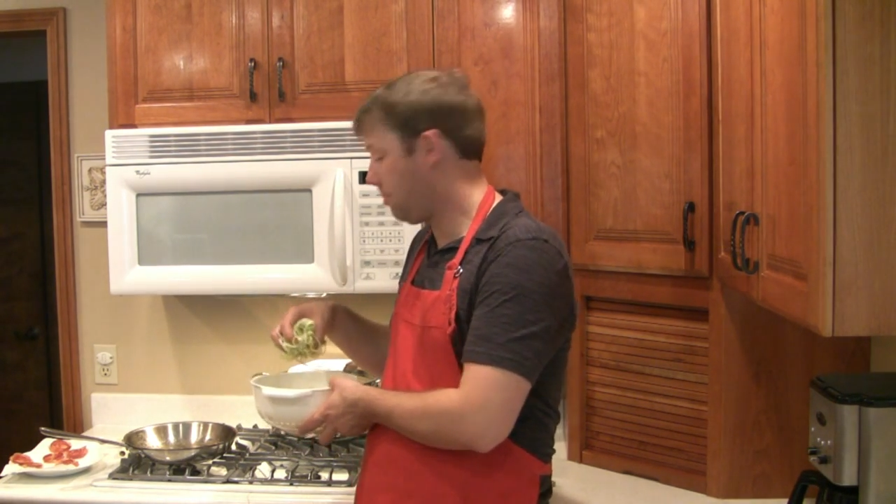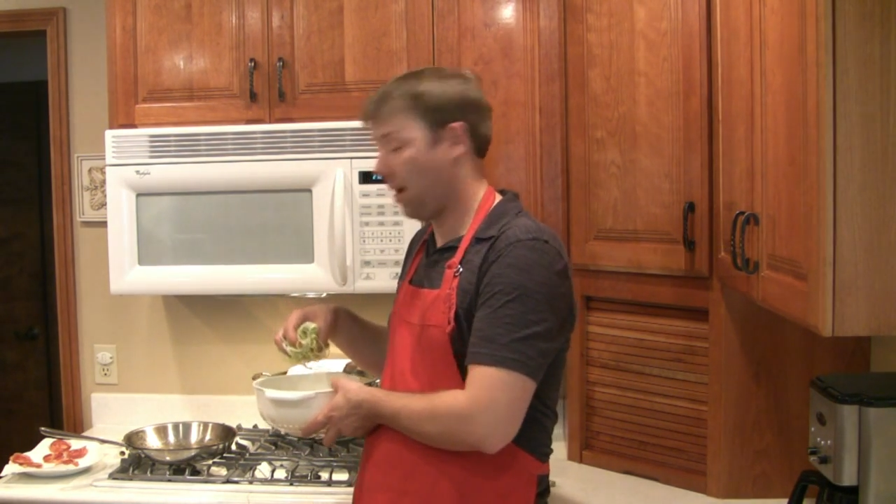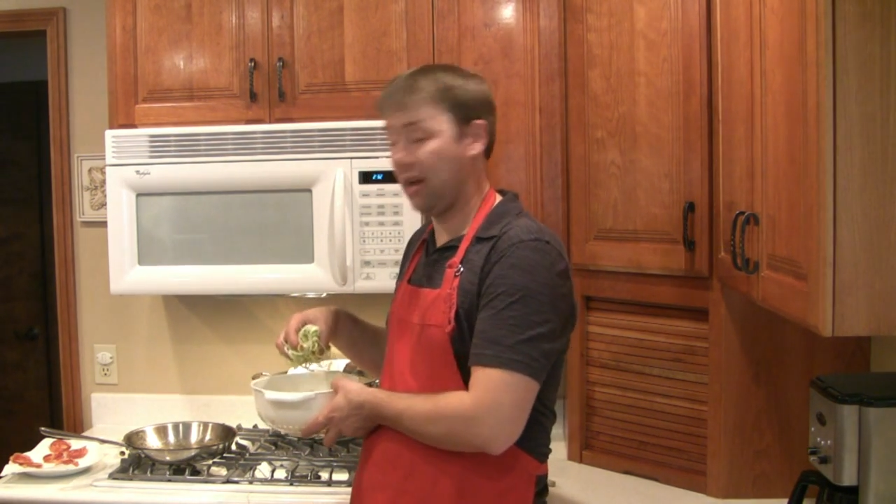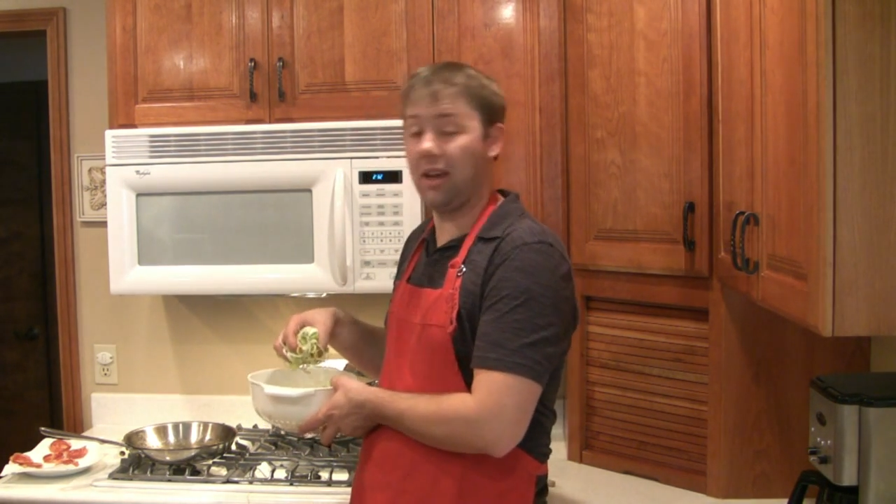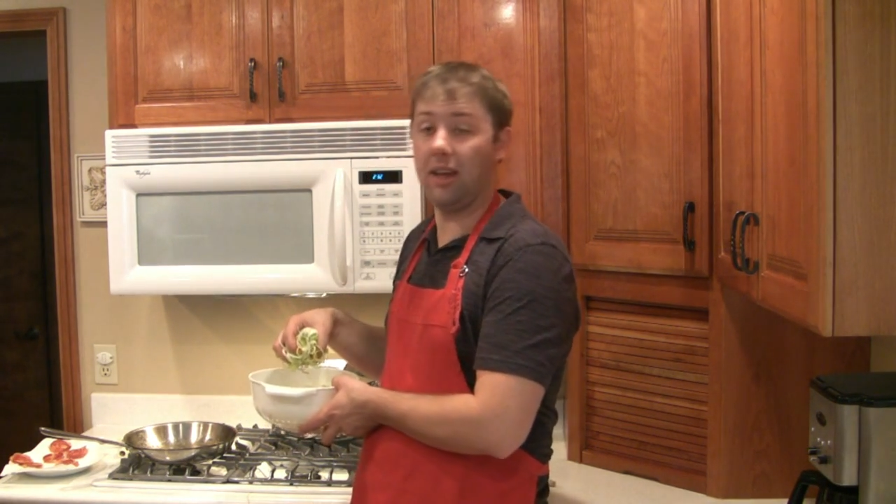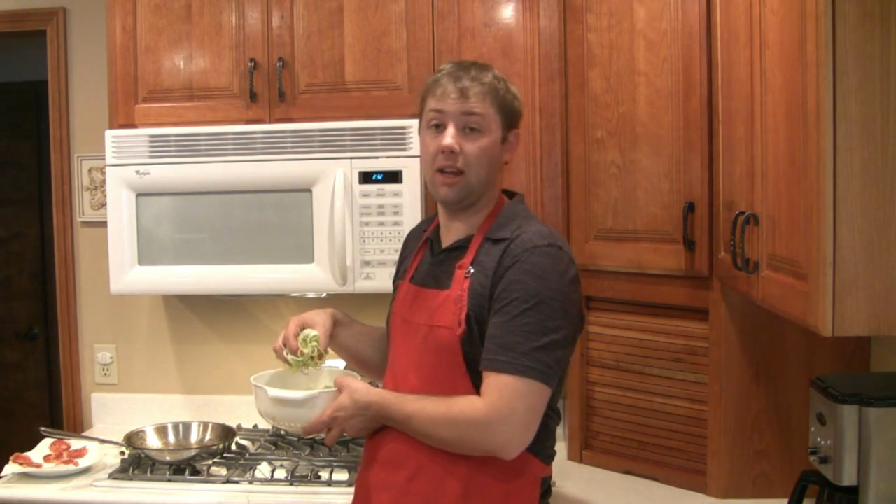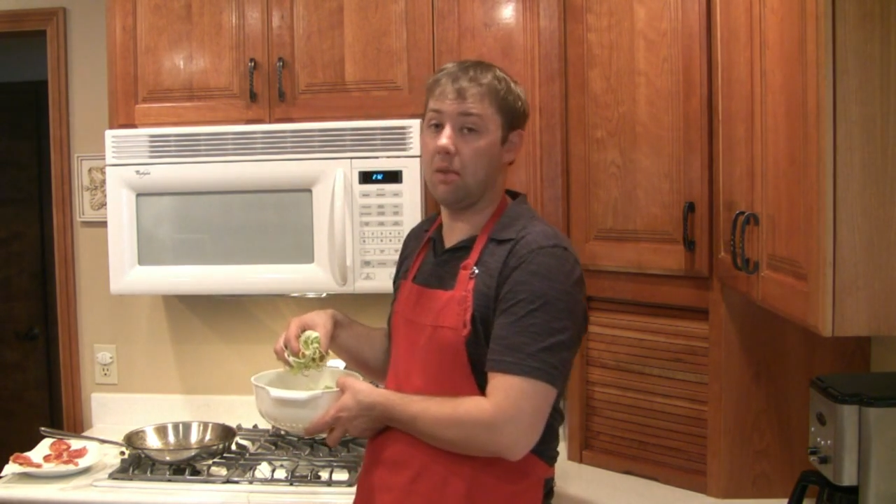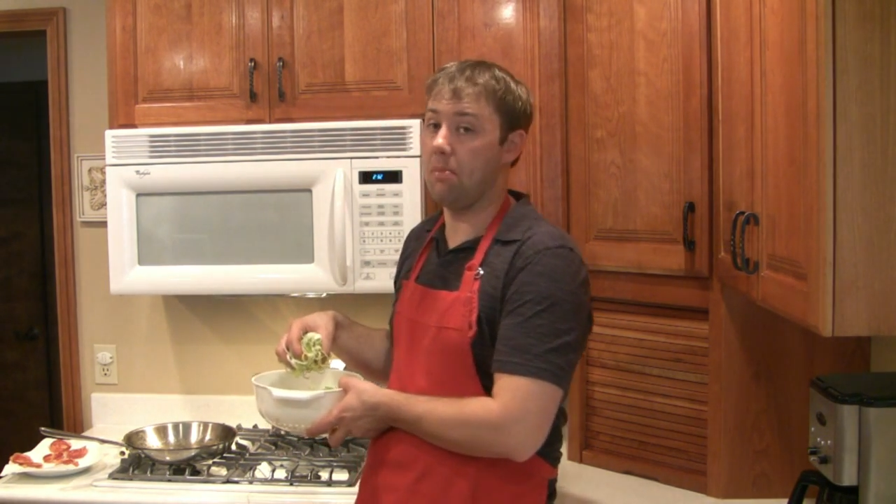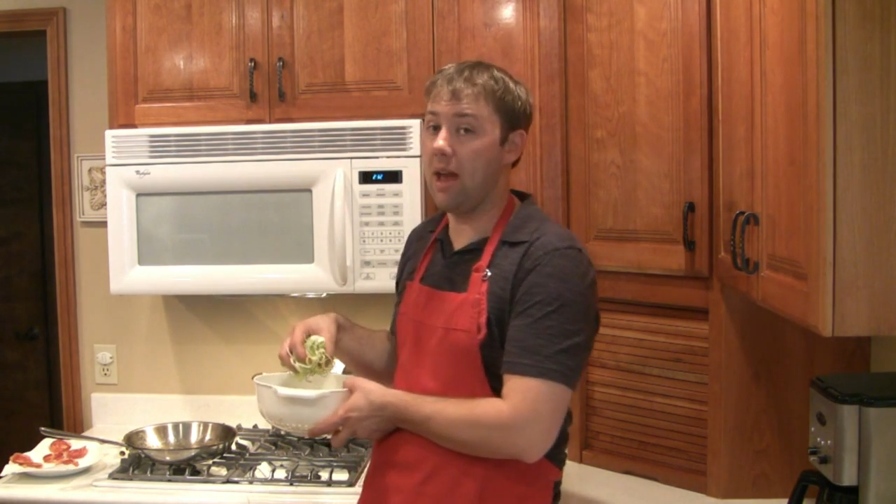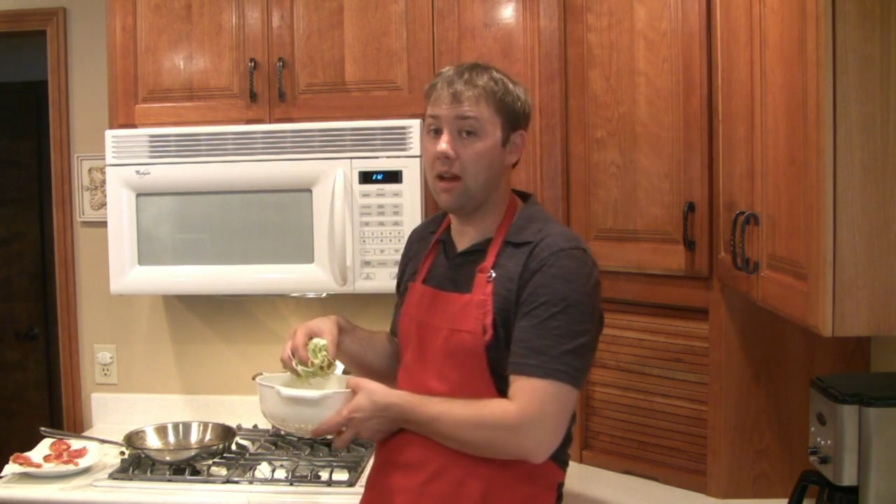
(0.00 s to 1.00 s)
I'm not taking
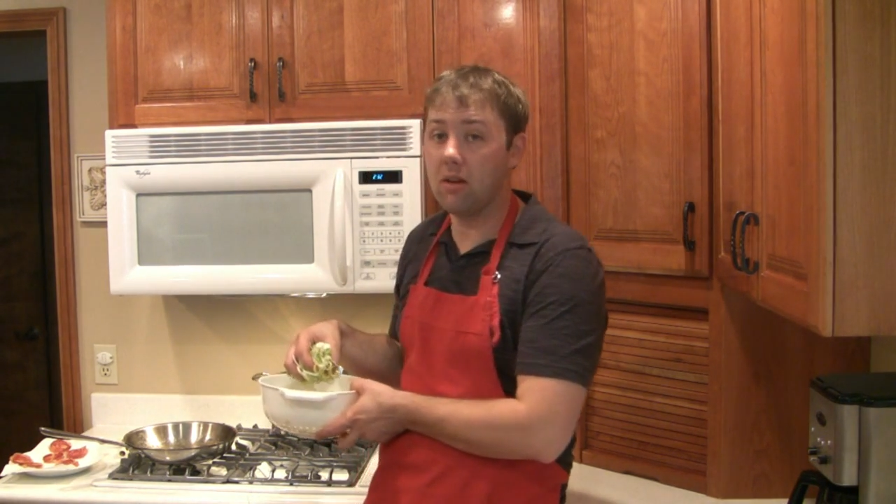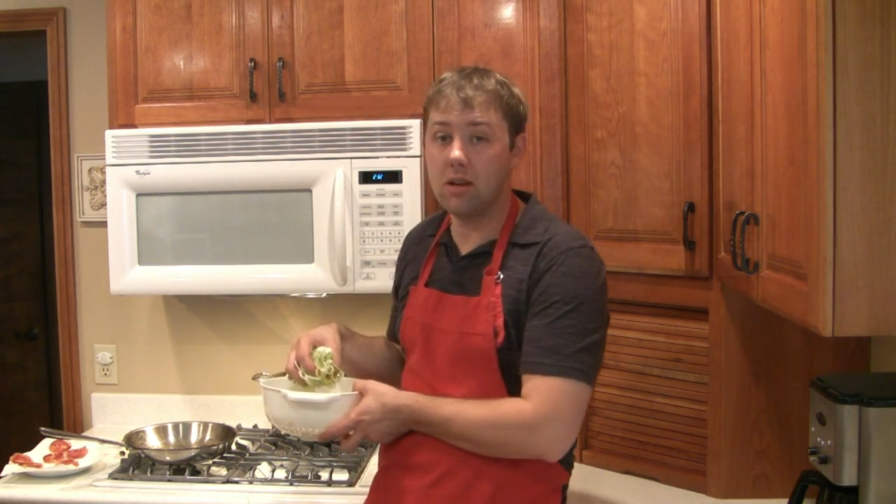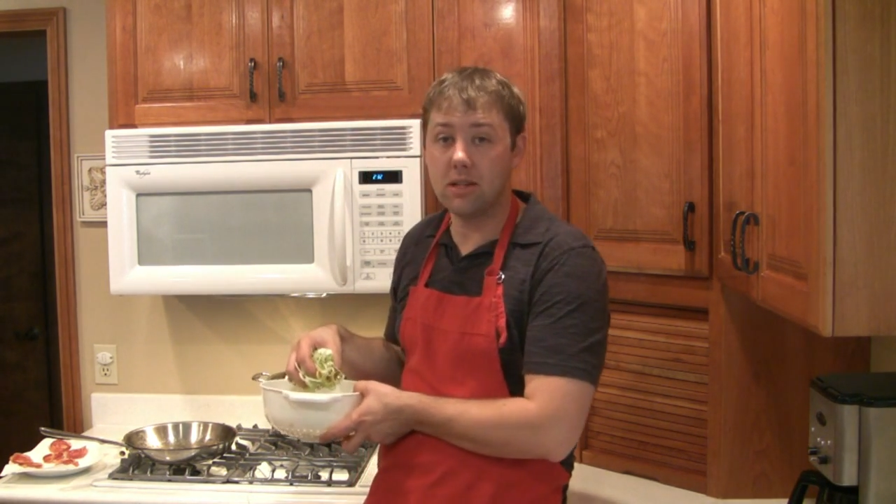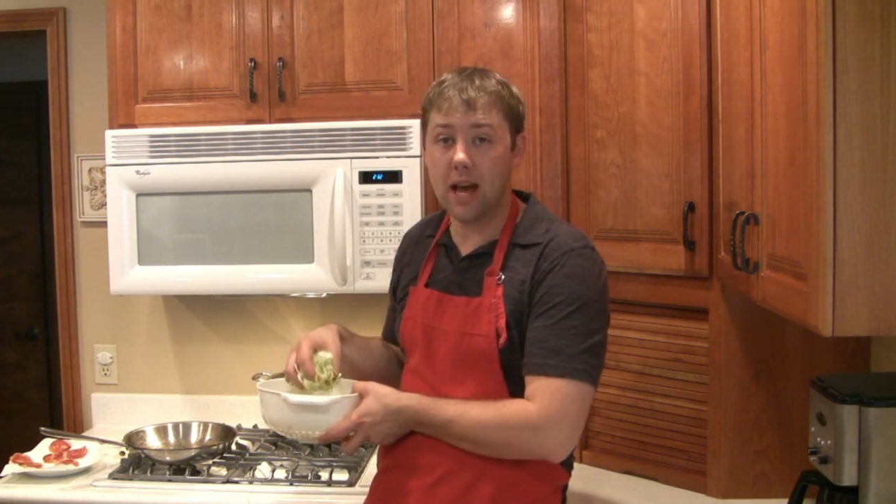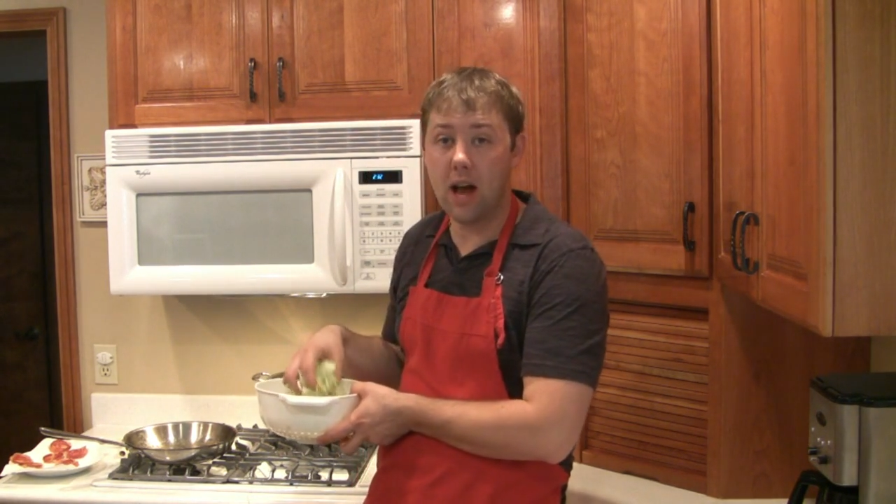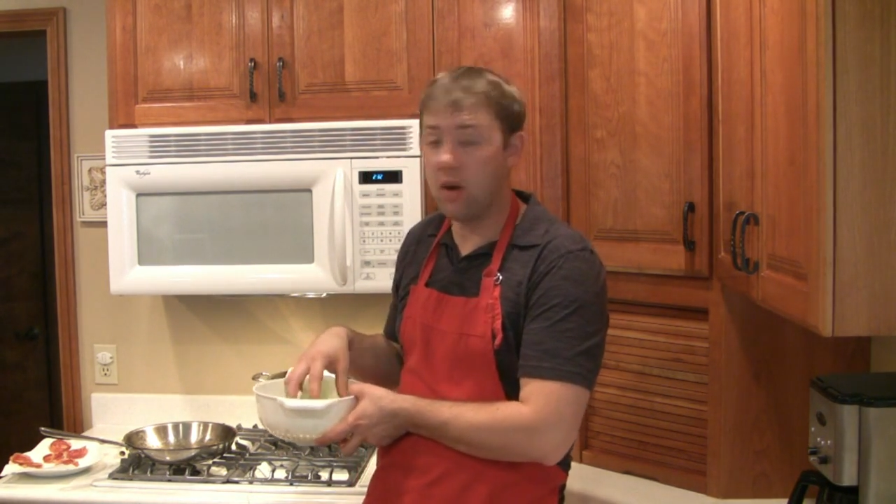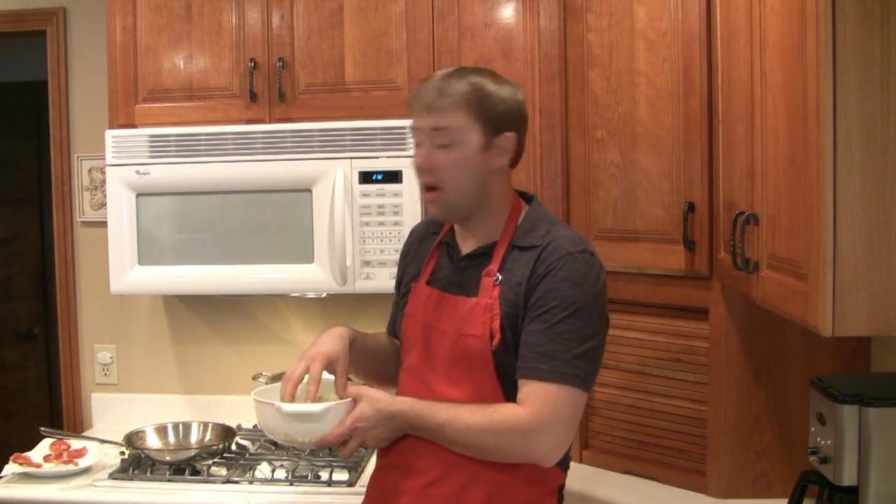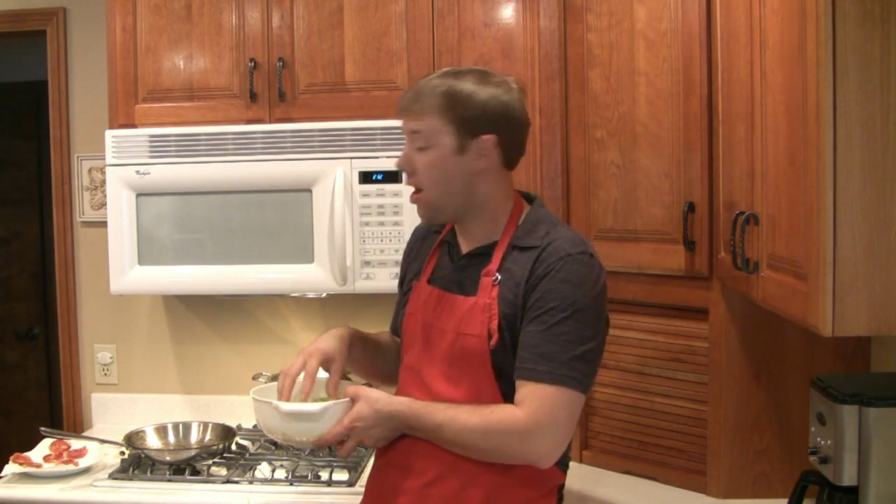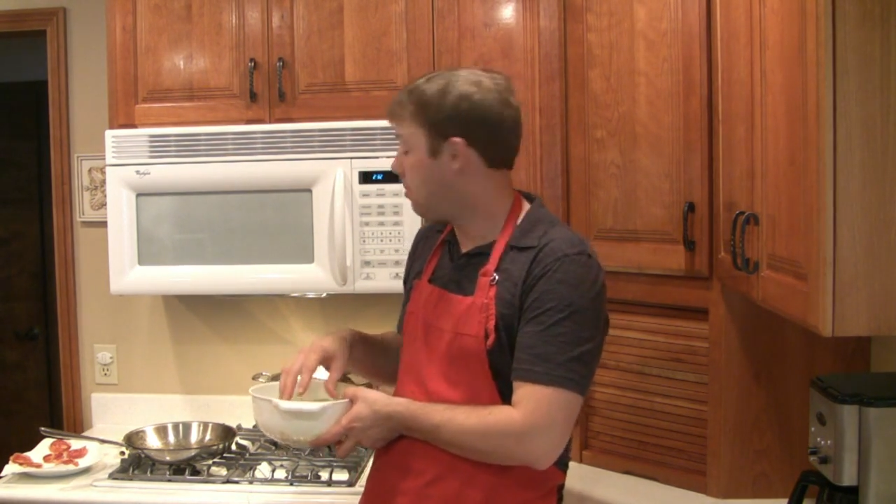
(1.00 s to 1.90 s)
any bacon grease out.